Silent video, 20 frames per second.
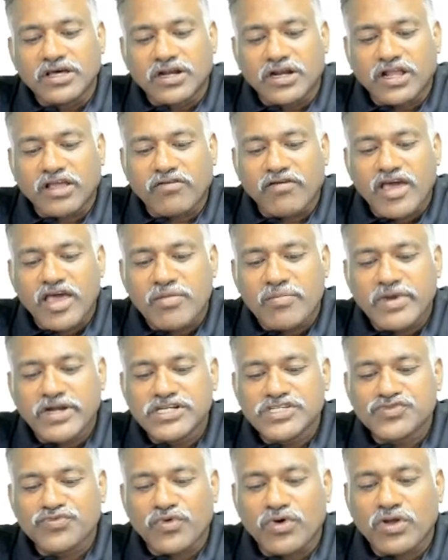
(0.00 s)

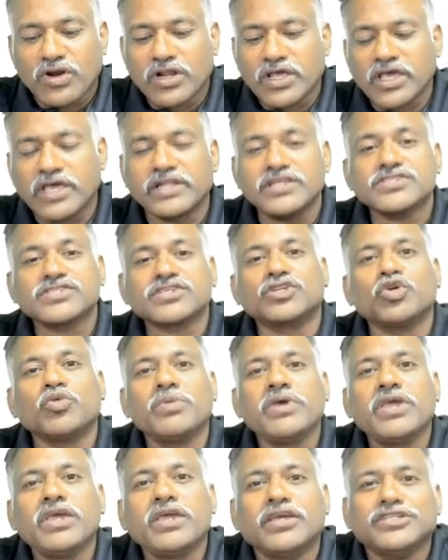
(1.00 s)
requirements for a risk to
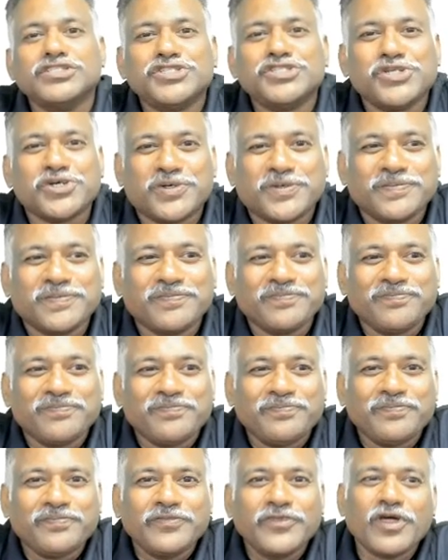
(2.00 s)
be insured.
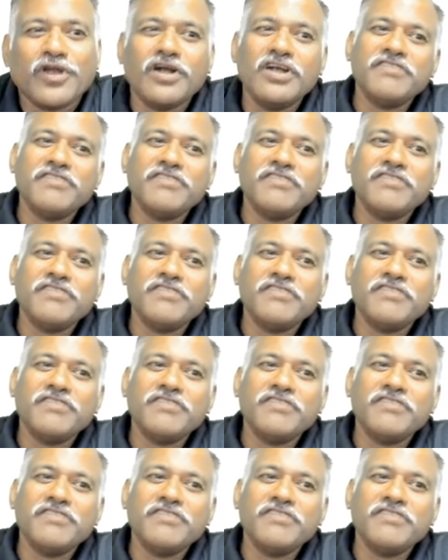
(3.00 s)
There are